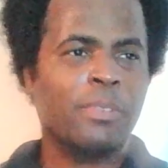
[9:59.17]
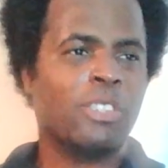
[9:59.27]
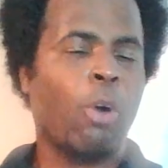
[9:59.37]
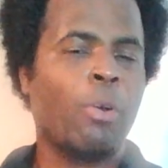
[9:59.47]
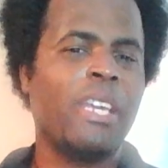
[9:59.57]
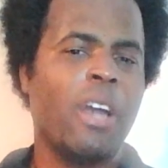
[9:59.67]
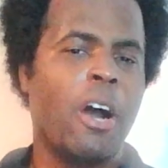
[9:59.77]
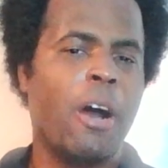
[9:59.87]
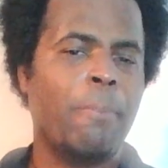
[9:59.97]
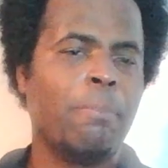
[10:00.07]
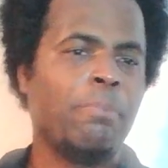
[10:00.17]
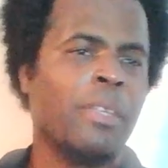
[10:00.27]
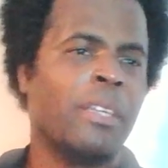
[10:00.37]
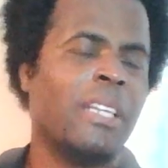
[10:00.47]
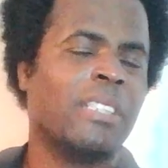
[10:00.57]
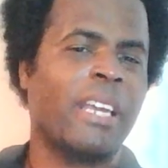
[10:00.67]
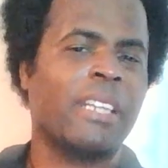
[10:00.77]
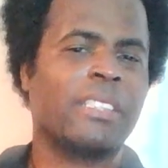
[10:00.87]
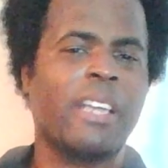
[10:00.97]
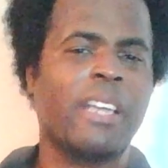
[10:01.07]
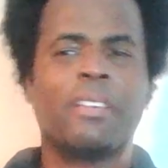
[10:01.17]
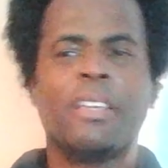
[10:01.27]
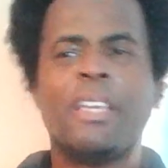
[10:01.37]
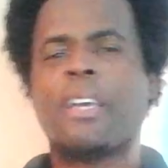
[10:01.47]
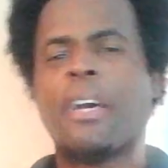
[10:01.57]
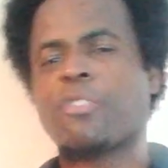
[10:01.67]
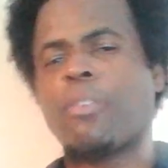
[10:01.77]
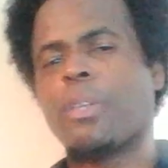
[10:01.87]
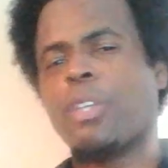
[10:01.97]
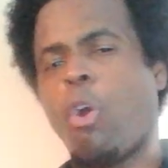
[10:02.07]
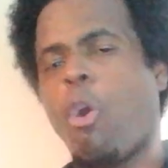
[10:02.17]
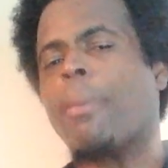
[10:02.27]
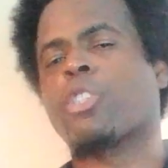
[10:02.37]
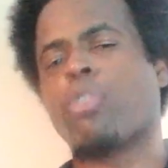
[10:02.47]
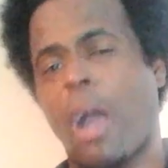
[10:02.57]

So he says that he comes from the Yoruba